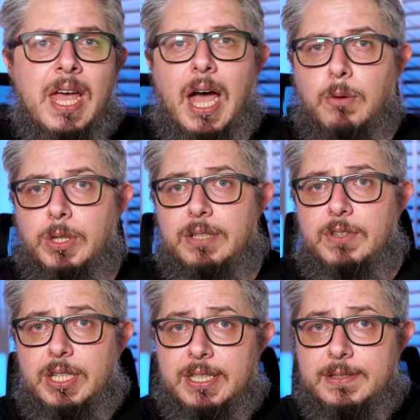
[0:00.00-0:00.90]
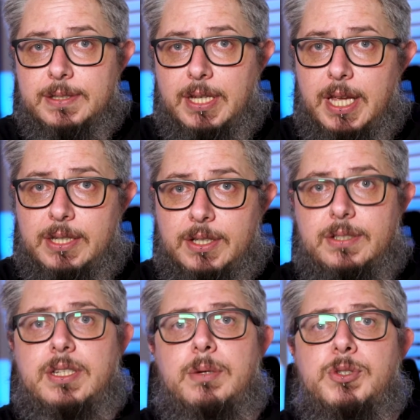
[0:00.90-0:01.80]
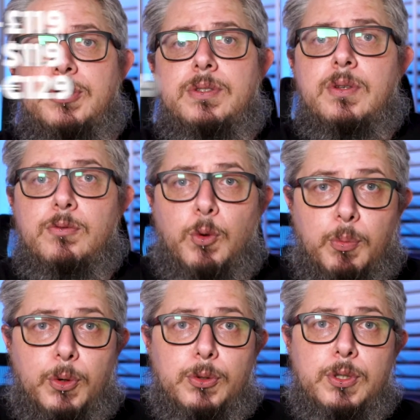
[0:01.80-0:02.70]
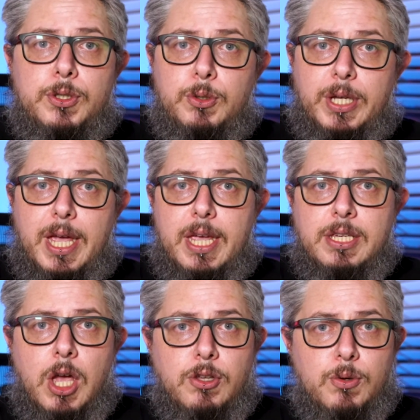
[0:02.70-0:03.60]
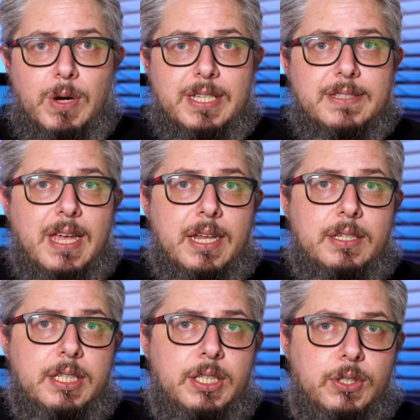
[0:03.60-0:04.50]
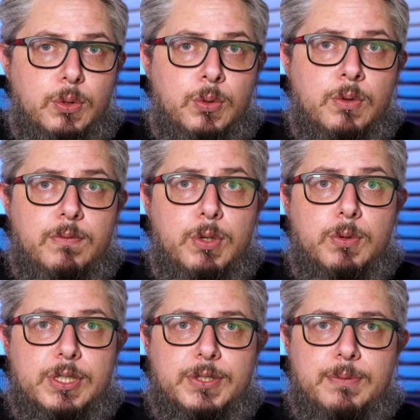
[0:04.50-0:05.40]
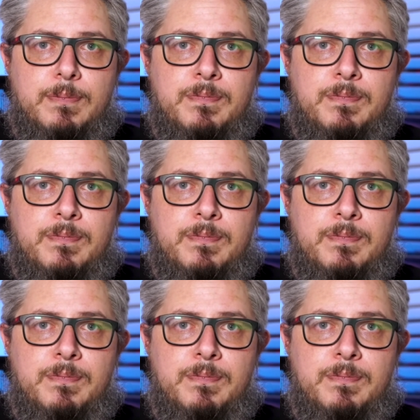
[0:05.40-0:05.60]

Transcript: I will leave the links in the description for both UK, US and EU viewers.